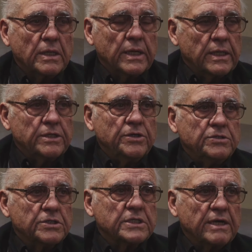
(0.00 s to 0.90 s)
And then you
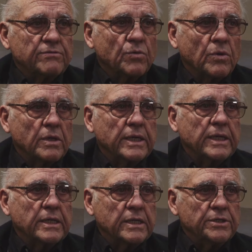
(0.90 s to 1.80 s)
just have to work
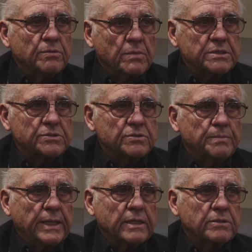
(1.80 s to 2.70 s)
at it, getting your muscles
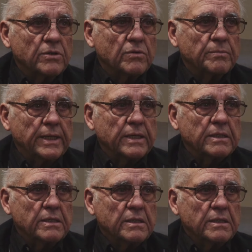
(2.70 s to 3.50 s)
back, toned back.